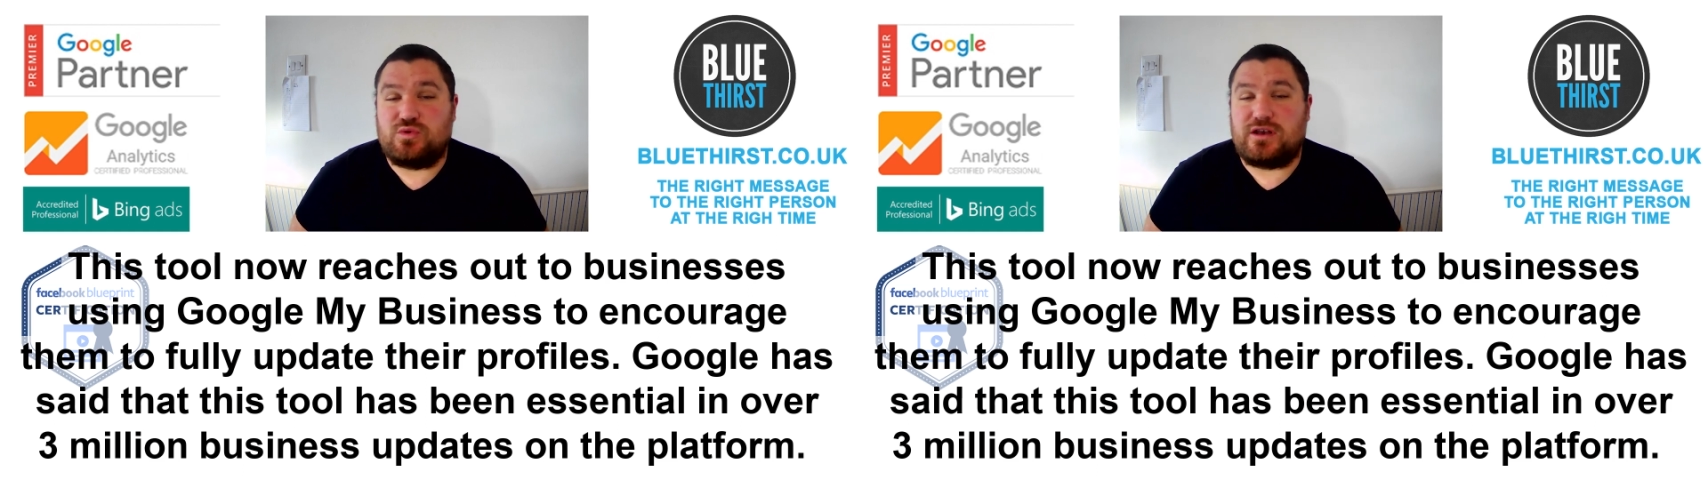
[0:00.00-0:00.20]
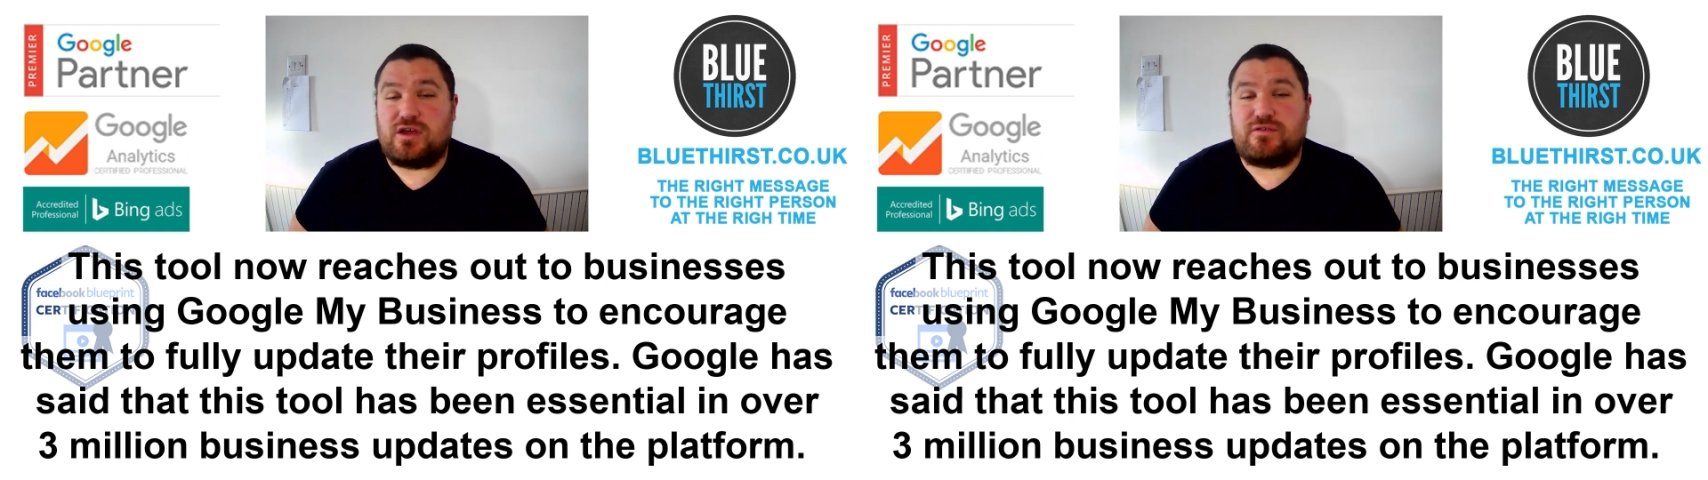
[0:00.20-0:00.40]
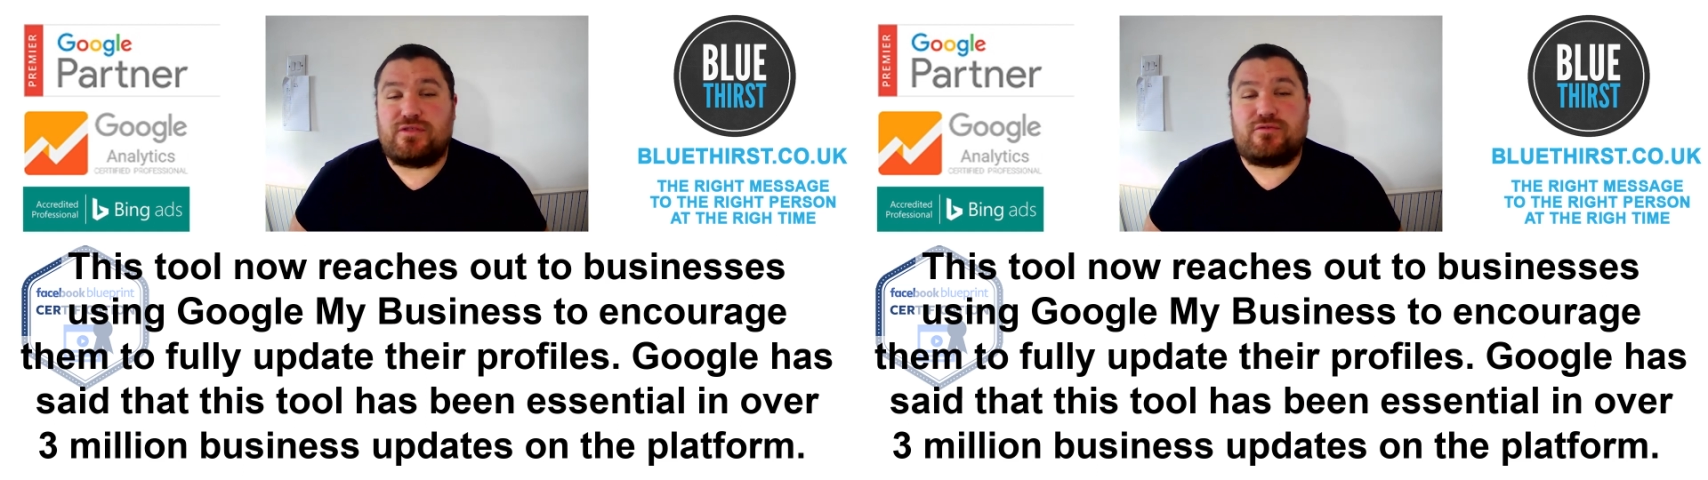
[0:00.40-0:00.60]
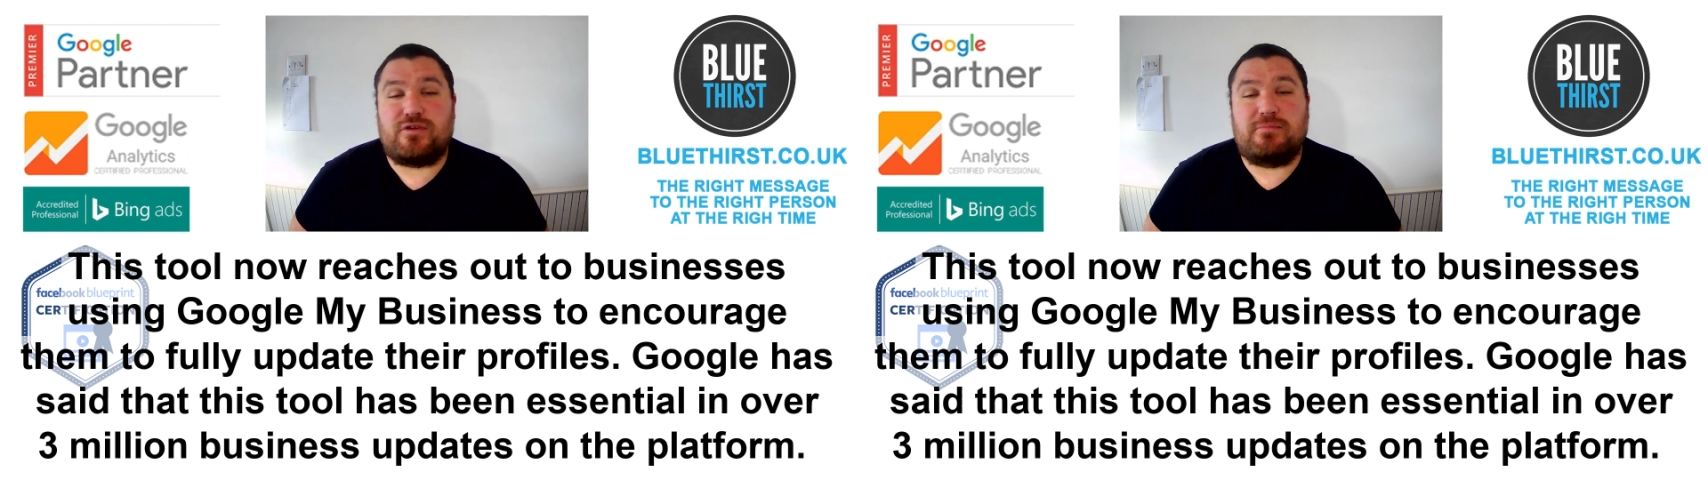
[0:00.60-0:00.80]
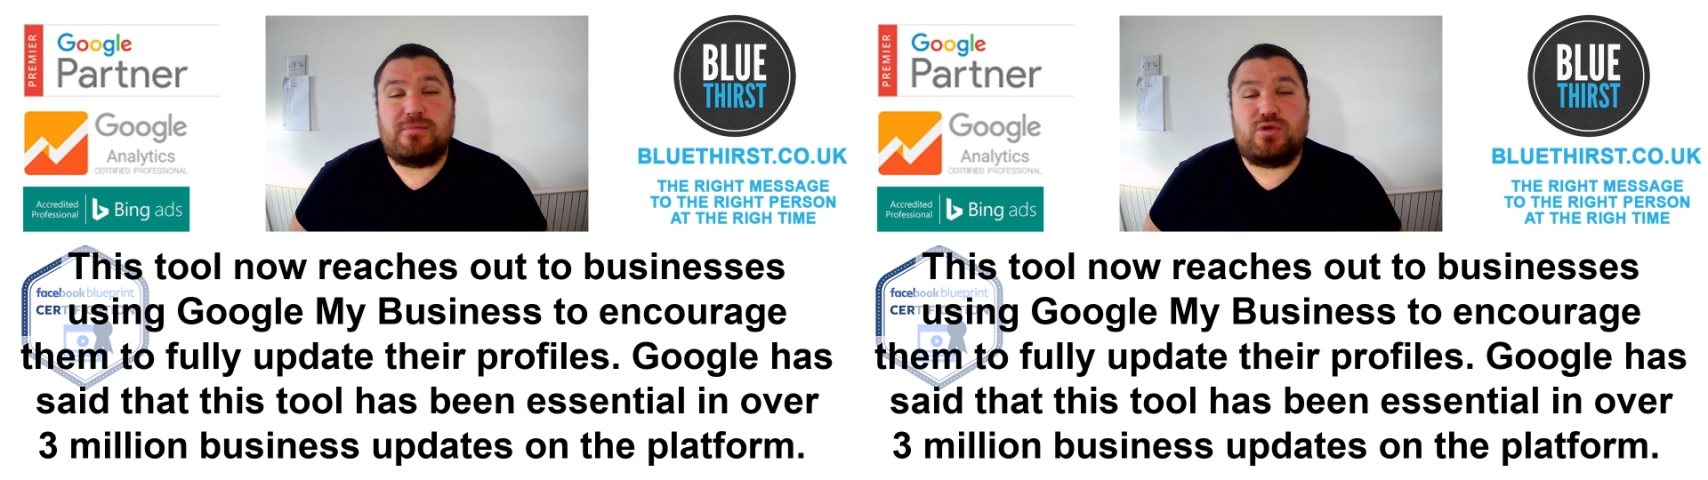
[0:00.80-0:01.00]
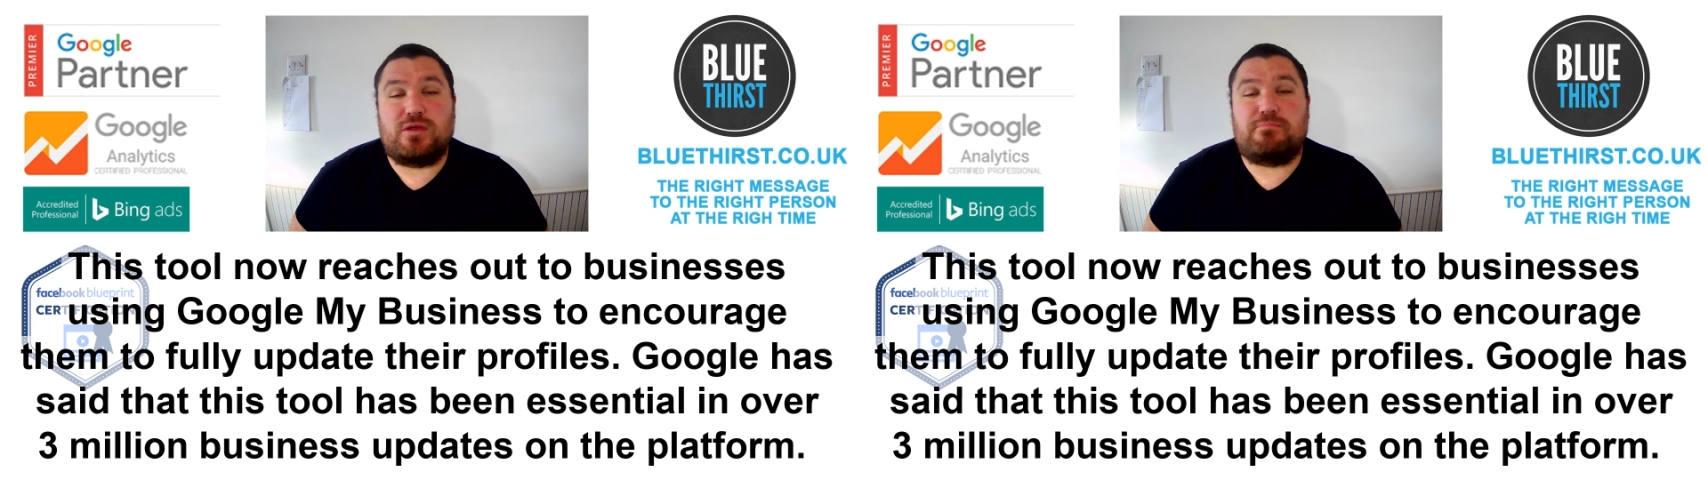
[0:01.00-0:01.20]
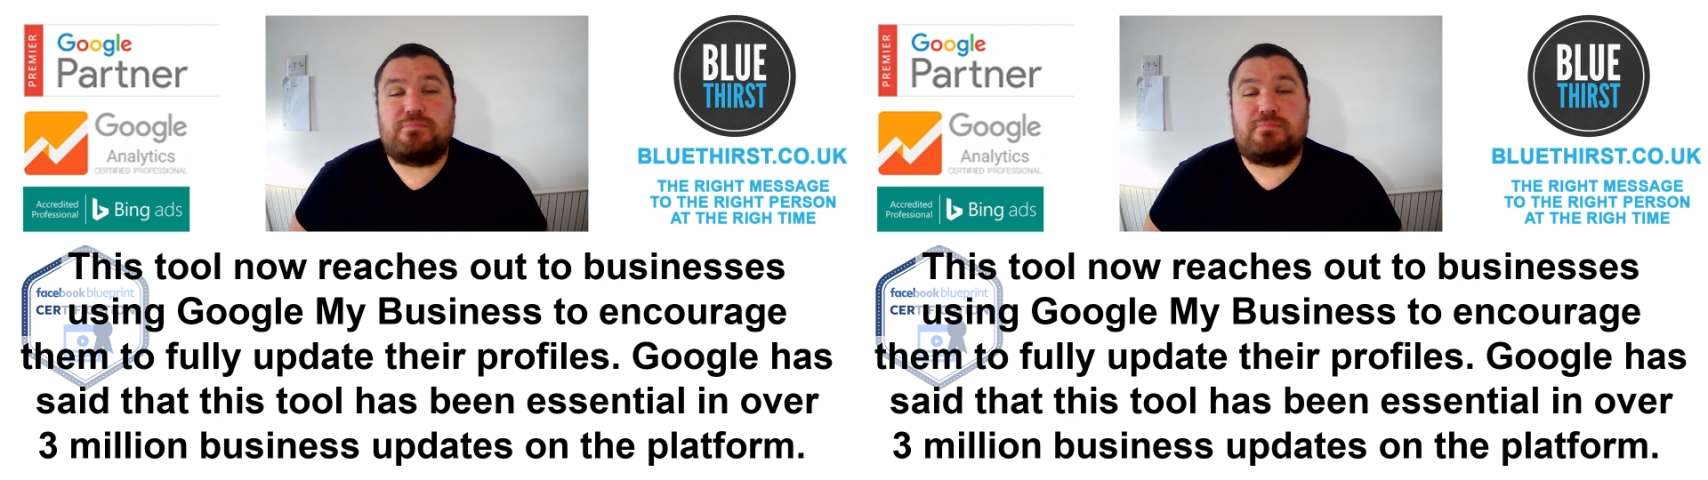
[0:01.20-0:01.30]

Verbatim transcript: in over 3 million